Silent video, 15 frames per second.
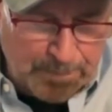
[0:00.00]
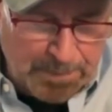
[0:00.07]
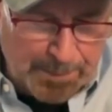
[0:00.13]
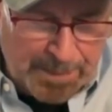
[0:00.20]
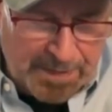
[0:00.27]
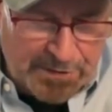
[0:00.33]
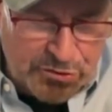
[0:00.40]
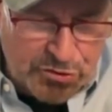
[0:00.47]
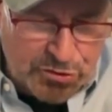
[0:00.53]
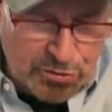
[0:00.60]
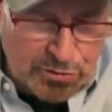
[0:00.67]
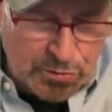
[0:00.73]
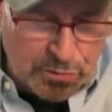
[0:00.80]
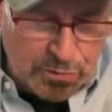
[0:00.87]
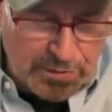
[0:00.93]
Ben
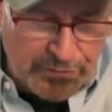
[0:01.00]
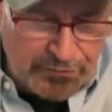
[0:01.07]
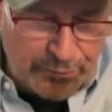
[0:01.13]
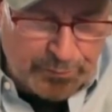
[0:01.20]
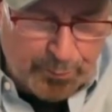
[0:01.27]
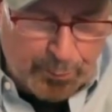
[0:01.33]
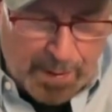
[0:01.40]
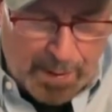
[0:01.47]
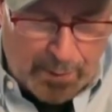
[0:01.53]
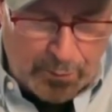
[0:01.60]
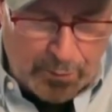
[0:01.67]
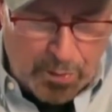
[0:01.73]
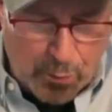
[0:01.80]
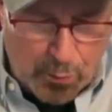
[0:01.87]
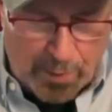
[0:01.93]
Chu. He's with
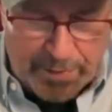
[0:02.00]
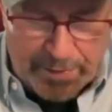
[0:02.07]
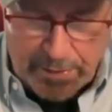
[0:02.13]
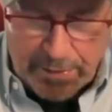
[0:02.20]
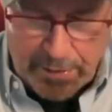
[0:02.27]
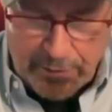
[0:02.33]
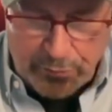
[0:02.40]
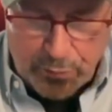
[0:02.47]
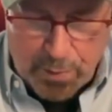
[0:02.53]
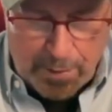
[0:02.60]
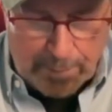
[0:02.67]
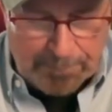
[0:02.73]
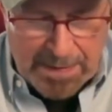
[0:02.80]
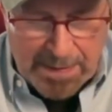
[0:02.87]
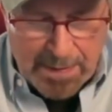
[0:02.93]
Brown Rudnick as
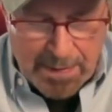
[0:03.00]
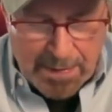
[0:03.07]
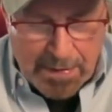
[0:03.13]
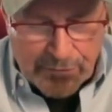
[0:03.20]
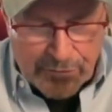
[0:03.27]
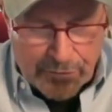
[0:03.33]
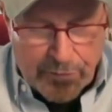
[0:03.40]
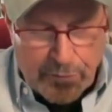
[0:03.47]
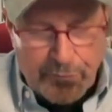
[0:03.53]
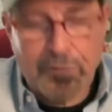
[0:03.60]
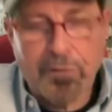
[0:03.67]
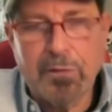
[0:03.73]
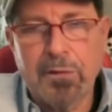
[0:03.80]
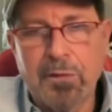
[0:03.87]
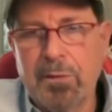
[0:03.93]
well. So those
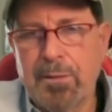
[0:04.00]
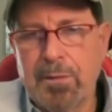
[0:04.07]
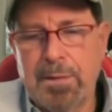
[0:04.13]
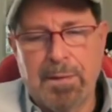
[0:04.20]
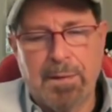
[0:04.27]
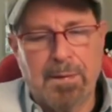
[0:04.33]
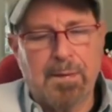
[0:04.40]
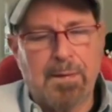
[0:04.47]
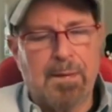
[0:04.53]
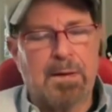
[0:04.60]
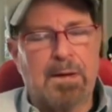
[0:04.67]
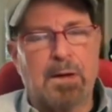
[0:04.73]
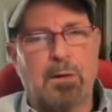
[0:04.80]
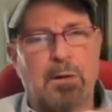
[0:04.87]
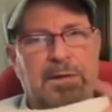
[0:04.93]
are,
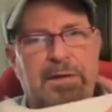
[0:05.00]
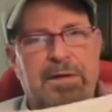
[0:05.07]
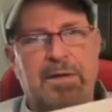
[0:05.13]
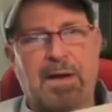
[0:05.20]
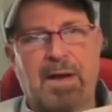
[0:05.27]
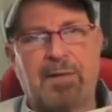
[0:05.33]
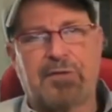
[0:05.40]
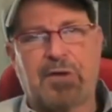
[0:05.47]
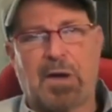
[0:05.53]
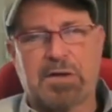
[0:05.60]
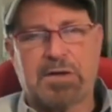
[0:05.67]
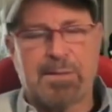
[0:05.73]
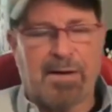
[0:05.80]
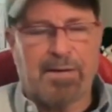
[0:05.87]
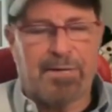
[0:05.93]
Linda and I have
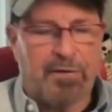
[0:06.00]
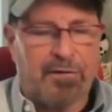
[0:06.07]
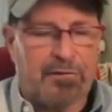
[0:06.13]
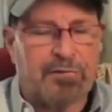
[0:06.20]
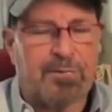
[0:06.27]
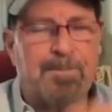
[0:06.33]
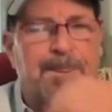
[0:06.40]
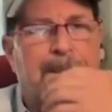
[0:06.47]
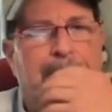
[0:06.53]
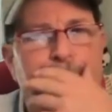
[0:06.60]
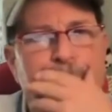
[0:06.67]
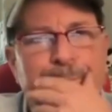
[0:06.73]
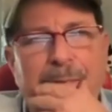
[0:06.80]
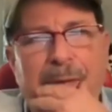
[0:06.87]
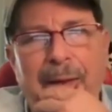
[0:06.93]
talked about this.
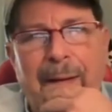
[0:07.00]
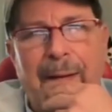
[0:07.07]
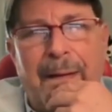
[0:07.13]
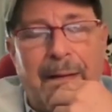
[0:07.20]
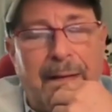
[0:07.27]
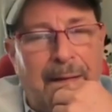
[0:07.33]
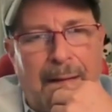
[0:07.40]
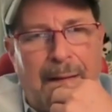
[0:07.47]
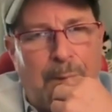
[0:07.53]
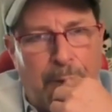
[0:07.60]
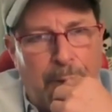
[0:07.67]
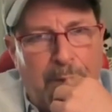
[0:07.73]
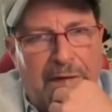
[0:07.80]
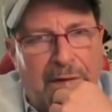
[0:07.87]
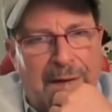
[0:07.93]
And
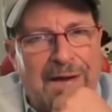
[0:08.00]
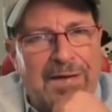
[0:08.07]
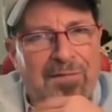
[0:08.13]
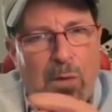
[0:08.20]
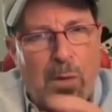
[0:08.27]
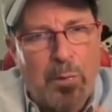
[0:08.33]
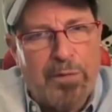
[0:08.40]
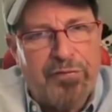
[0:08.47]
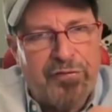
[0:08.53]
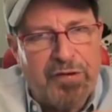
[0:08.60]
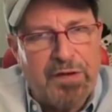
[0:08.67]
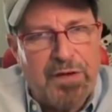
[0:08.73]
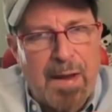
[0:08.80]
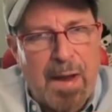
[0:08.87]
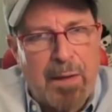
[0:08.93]
in light of what we've
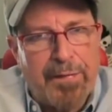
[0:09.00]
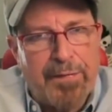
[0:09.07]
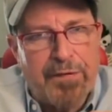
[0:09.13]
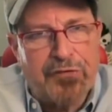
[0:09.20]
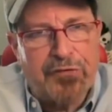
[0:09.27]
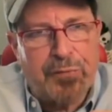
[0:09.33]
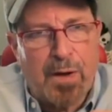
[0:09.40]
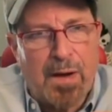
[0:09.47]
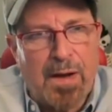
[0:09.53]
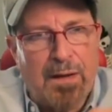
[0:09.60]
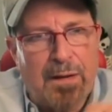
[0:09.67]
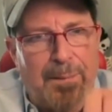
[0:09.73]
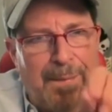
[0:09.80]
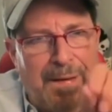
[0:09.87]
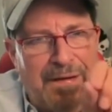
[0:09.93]
seen now in this trial,
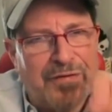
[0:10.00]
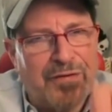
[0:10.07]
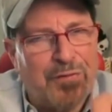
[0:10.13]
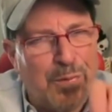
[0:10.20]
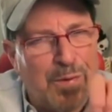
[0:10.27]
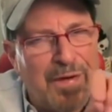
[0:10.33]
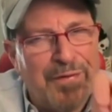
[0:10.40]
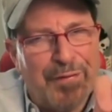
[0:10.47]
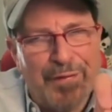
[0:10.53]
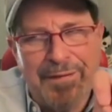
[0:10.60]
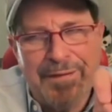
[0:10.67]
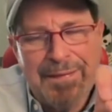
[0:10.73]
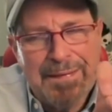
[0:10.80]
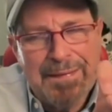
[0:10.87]
it makes us wonder,